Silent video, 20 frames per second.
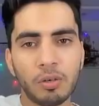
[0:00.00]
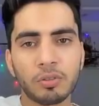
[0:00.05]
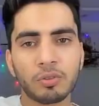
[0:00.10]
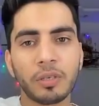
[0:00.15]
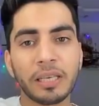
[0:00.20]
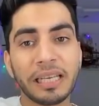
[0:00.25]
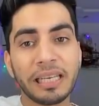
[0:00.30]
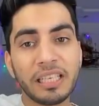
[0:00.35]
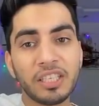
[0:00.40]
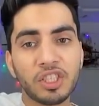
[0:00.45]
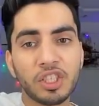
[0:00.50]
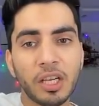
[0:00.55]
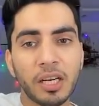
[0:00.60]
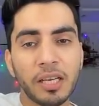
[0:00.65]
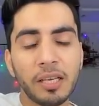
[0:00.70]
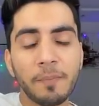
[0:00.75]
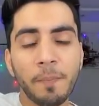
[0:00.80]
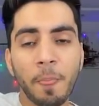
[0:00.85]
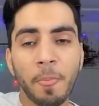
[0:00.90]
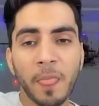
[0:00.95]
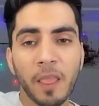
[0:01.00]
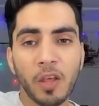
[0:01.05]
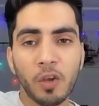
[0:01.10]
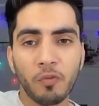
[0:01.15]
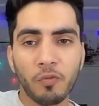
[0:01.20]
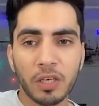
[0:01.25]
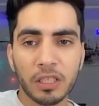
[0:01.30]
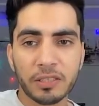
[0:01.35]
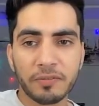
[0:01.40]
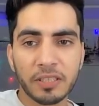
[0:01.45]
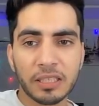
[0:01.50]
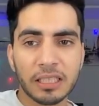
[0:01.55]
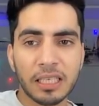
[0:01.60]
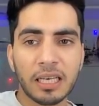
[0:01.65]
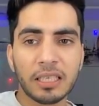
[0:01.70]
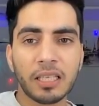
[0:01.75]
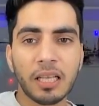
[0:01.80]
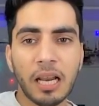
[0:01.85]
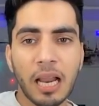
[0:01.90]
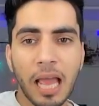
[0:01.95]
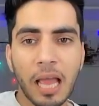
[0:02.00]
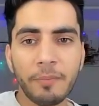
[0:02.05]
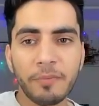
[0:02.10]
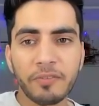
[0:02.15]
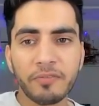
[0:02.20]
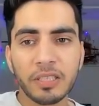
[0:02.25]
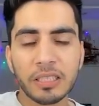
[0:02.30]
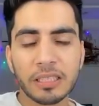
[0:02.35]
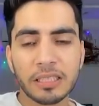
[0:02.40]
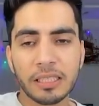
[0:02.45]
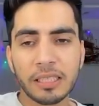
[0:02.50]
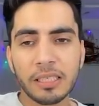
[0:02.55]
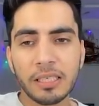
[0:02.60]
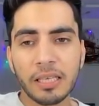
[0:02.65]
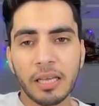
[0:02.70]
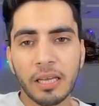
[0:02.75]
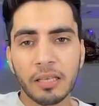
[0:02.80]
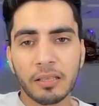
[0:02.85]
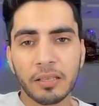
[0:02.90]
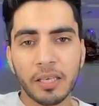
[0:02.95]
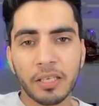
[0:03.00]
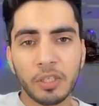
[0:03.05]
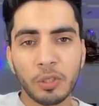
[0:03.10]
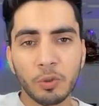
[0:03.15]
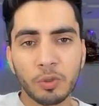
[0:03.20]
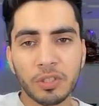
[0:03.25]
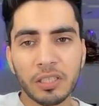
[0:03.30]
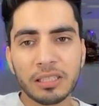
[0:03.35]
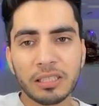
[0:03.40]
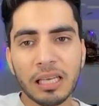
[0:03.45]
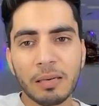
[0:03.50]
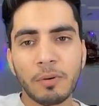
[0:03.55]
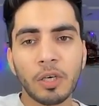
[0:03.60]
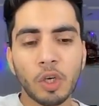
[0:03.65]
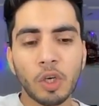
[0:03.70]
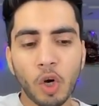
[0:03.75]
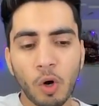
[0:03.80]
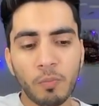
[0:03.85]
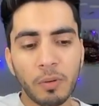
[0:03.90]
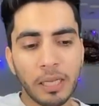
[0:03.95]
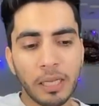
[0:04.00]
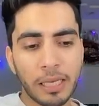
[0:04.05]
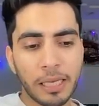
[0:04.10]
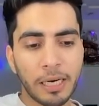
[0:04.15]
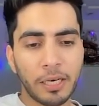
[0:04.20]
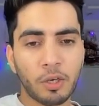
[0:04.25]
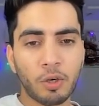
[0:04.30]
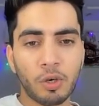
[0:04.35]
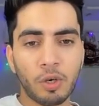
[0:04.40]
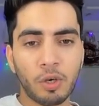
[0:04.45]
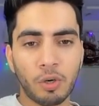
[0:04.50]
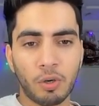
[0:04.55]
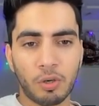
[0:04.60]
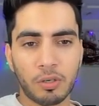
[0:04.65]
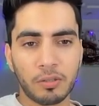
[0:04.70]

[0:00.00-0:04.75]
So initially, once we start the lab, we will see the user is able to communicate or not.